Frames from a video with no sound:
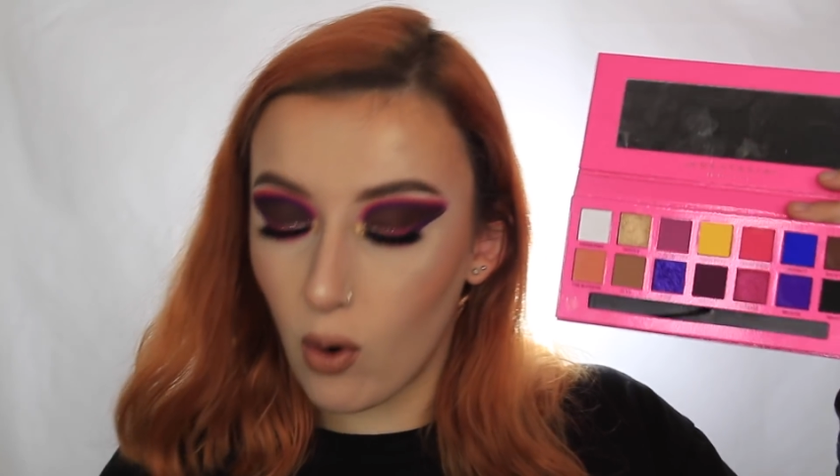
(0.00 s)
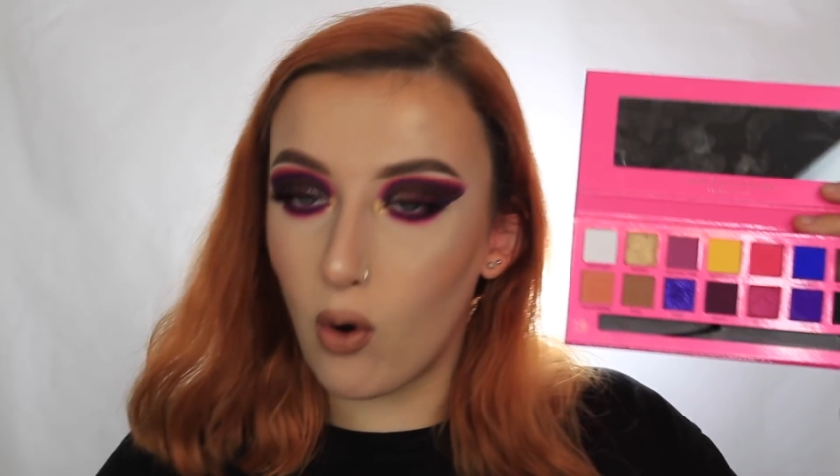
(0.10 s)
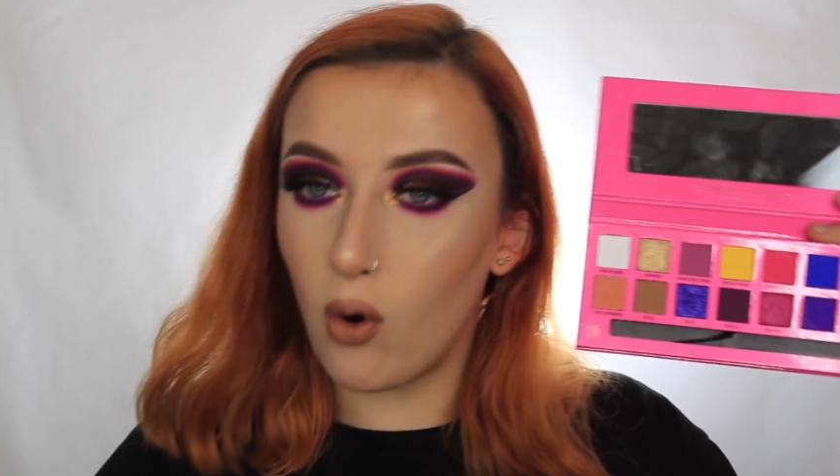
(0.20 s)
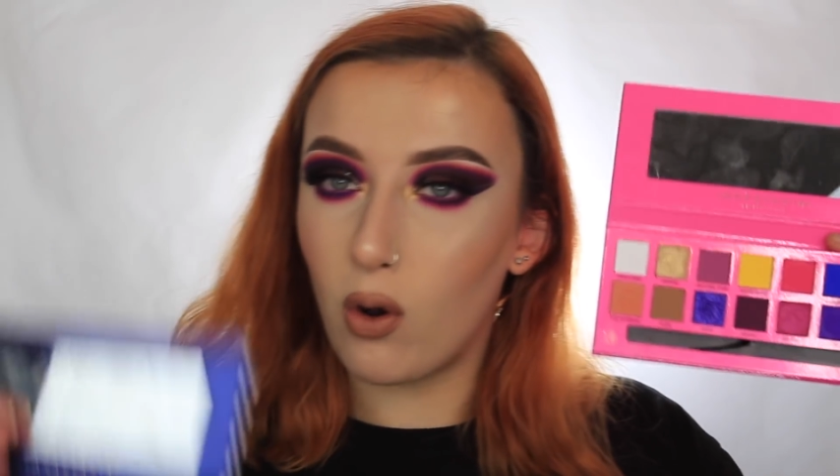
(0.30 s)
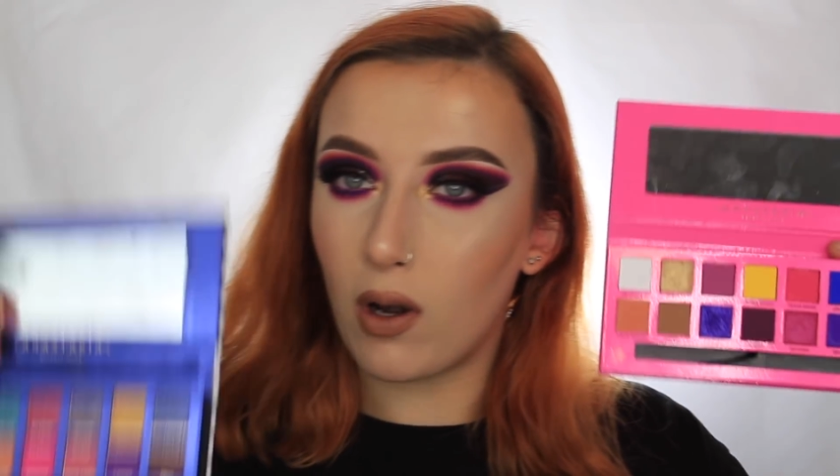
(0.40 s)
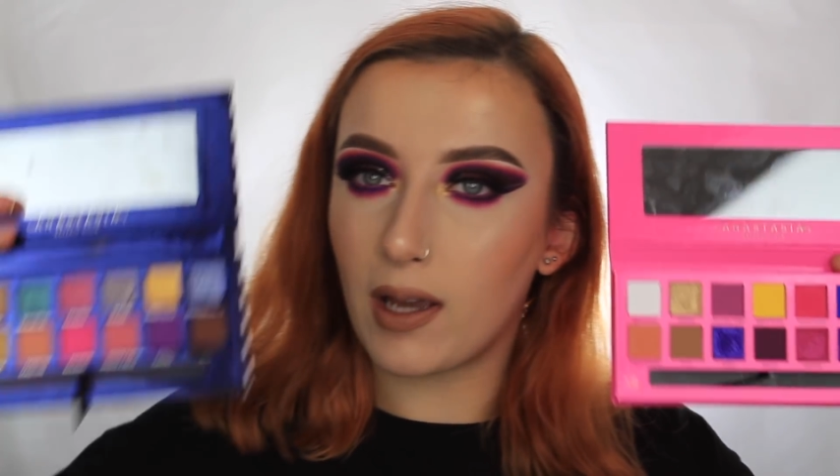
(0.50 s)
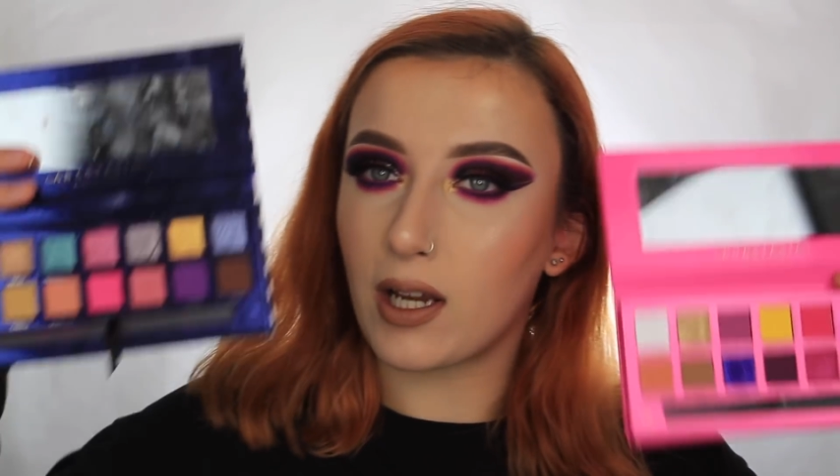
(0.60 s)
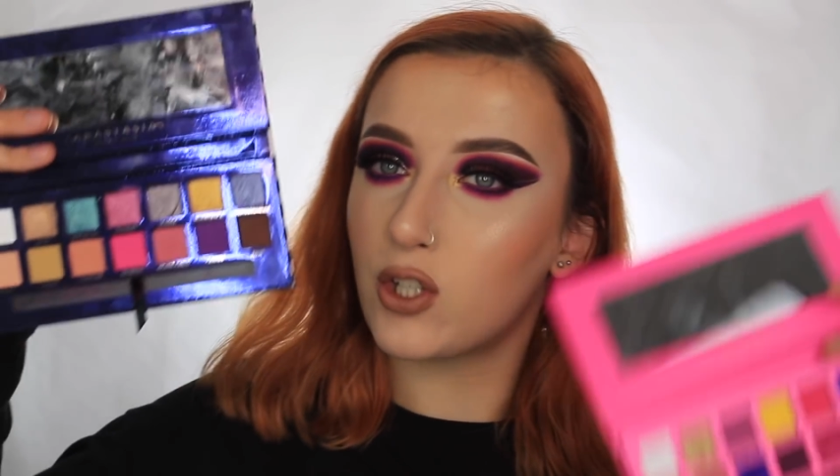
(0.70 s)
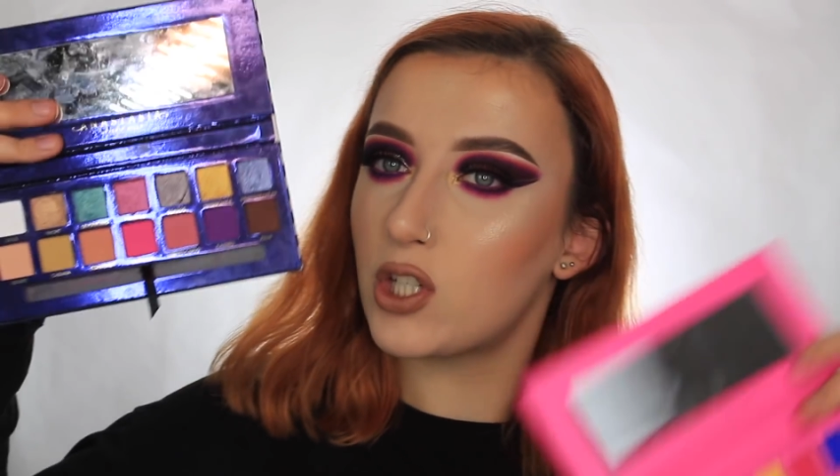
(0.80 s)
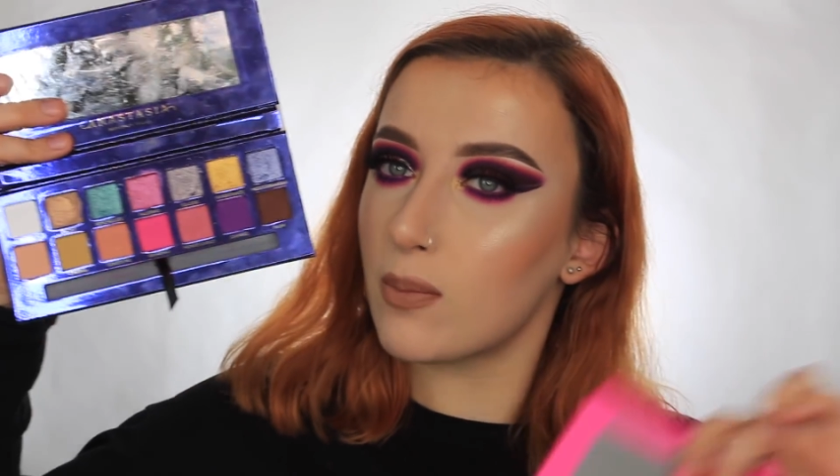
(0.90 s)
or like
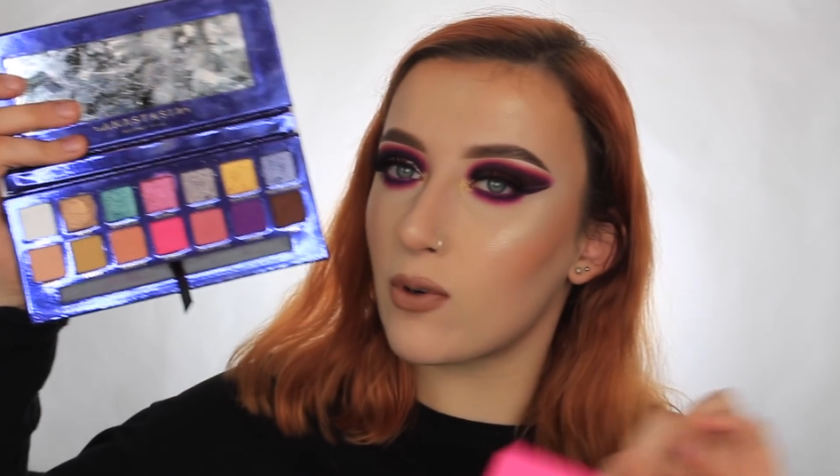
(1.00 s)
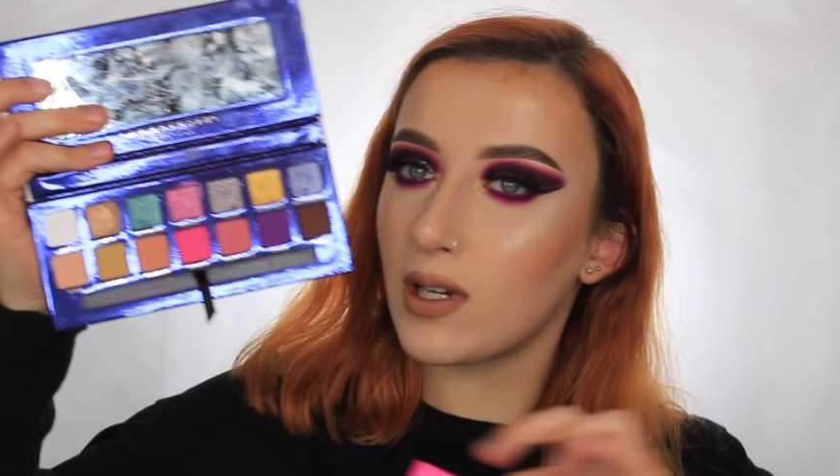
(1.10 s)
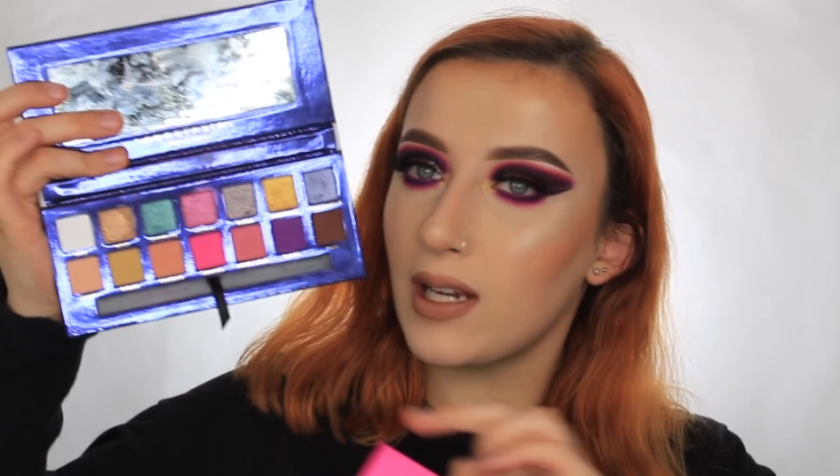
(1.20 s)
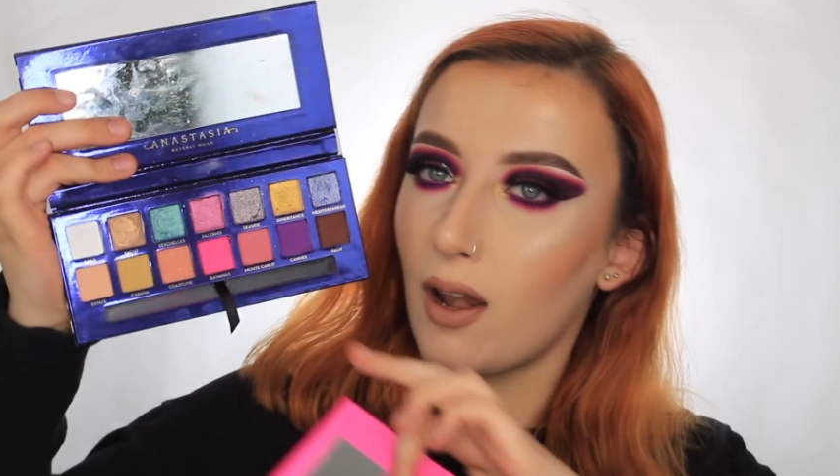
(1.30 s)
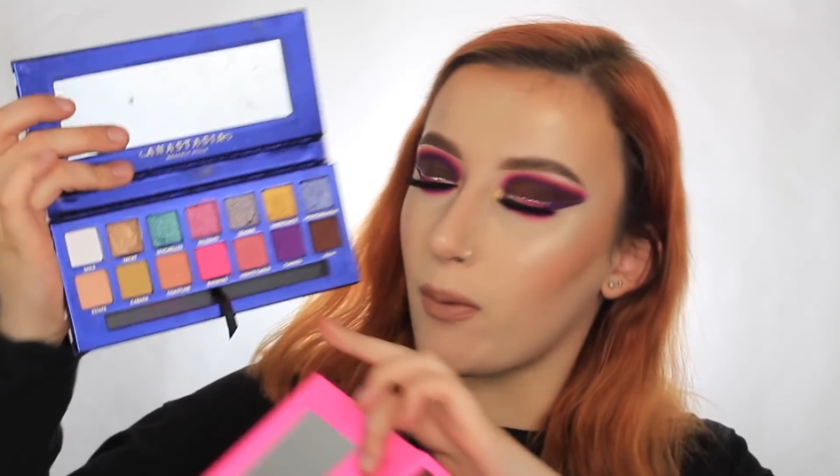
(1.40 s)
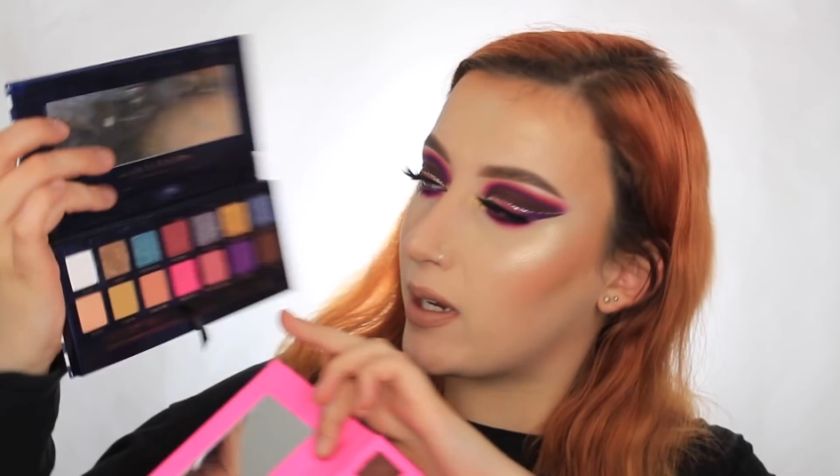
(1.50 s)
a shimmery yellowy